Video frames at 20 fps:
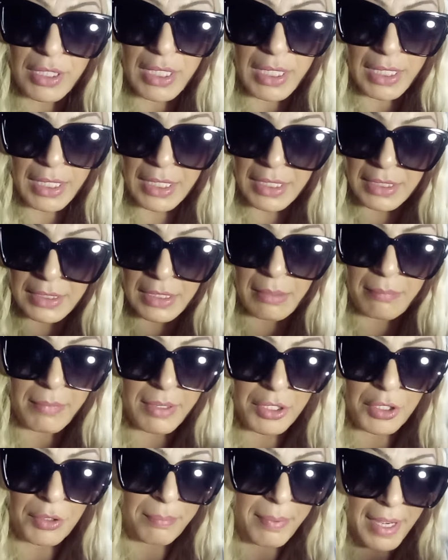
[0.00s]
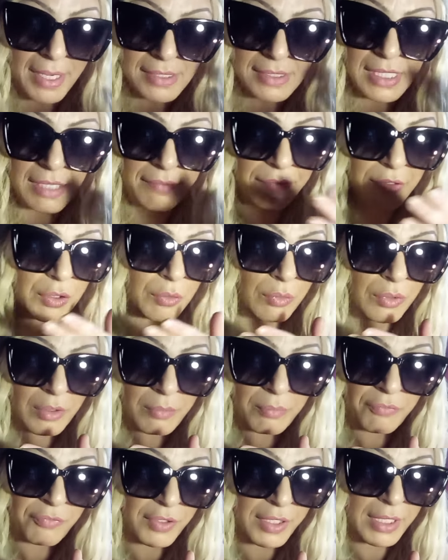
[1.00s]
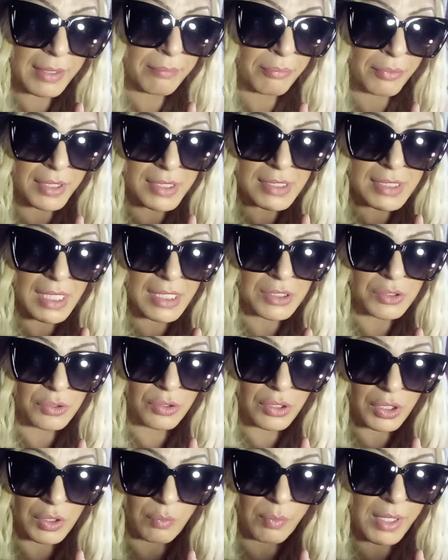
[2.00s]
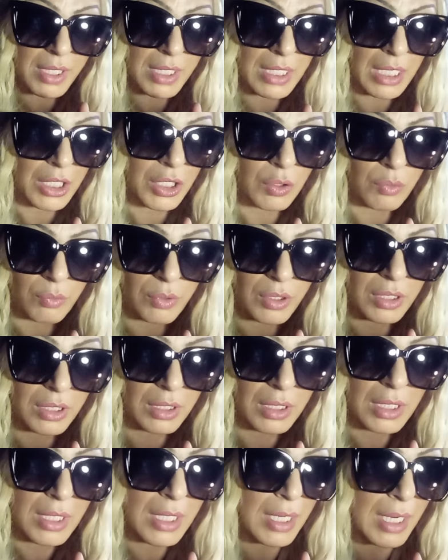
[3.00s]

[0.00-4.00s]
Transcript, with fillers: in a kingdom in your past life and you were a friggin' princess or a queen and you were